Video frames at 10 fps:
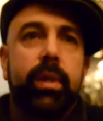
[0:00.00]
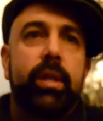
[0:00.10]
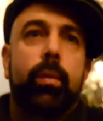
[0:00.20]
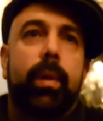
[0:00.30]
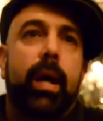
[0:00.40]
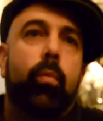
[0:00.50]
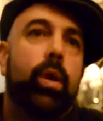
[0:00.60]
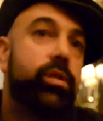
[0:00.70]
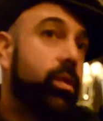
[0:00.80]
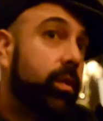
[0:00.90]
either buy
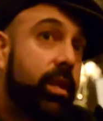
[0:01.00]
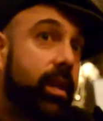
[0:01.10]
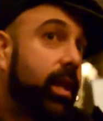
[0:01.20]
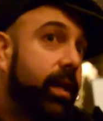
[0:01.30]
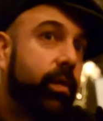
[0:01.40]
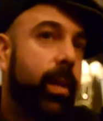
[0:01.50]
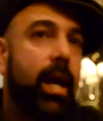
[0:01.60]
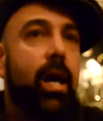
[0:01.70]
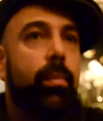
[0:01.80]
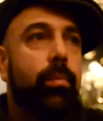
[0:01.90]
one song that they like from an
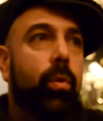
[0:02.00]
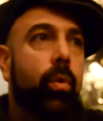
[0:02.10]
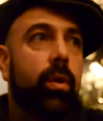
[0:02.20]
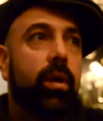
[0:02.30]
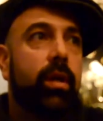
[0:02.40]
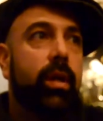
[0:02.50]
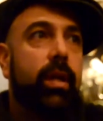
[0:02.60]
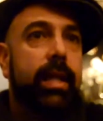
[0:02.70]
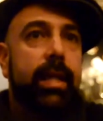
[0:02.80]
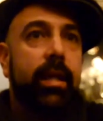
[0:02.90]
album or
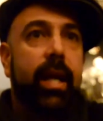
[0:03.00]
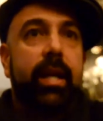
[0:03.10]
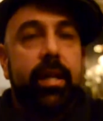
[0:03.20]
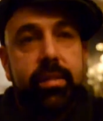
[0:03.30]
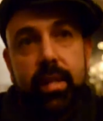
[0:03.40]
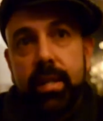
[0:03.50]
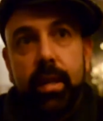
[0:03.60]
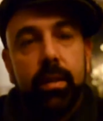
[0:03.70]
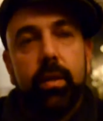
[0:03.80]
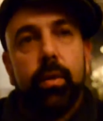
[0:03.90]
a 99-cent
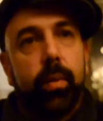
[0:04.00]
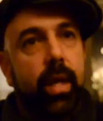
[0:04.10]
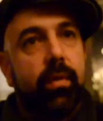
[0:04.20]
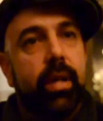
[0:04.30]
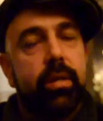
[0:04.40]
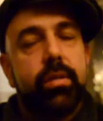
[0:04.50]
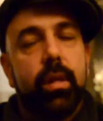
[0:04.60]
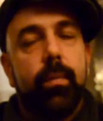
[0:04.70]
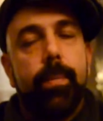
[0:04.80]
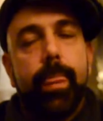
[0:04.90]
download or whatever it is. So